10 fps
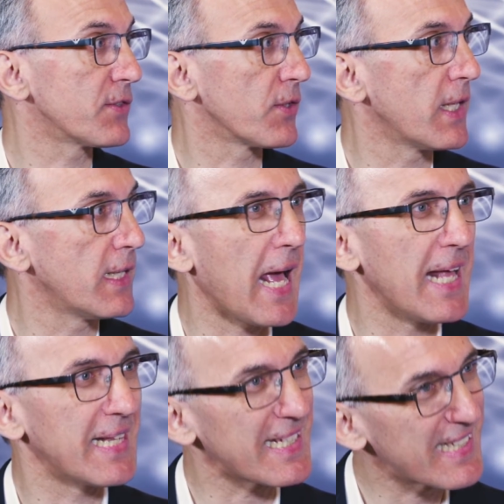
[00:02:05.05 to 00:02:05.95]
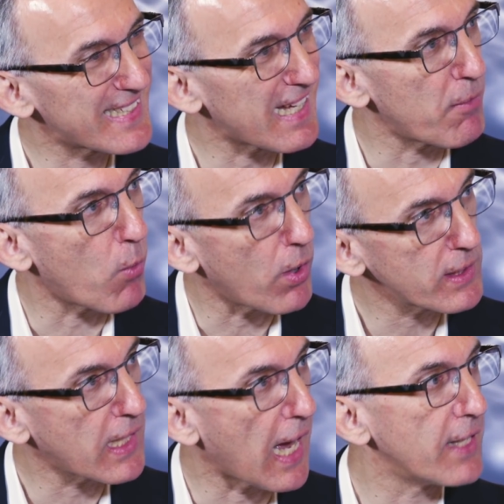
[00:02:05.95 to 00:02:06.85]
So the data
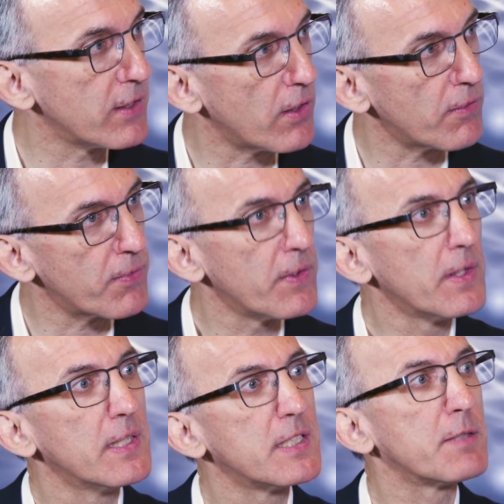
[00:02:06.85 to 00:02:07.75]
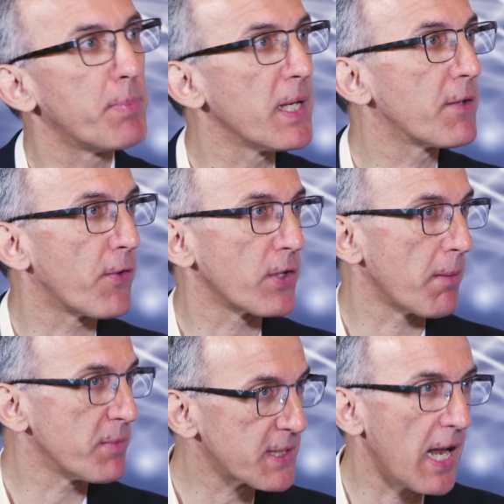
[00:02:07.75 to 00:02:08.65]
somewhat kind of speak for
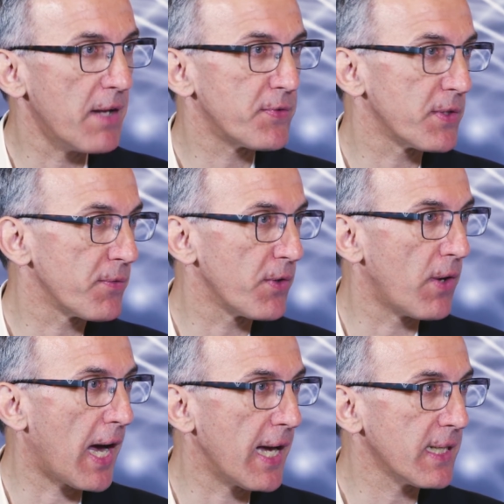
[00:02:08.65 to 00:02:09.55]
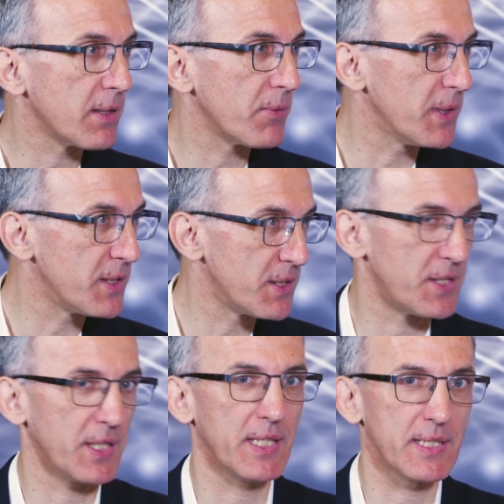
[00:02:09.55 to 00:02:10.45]
themselves, if you like,
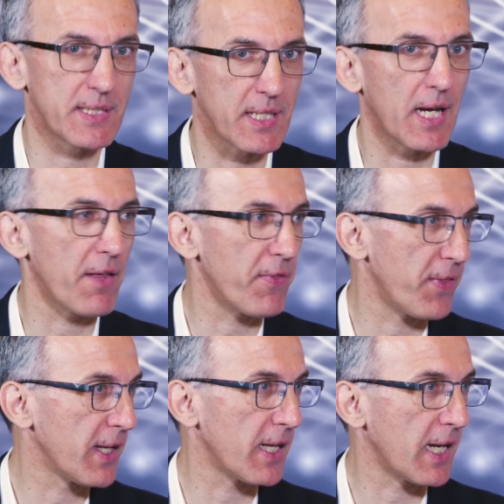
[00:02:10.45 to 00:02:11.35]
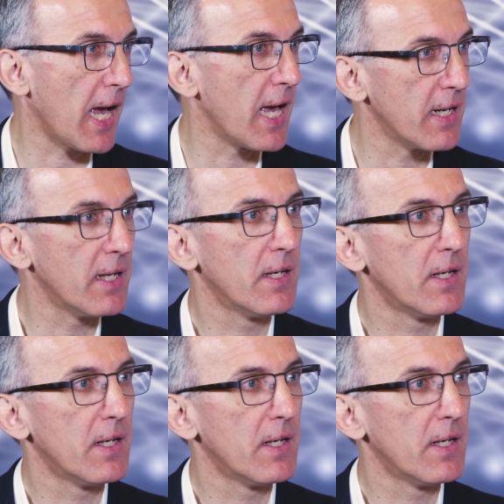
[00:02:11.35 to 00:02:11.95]
which is, uh, I think, again,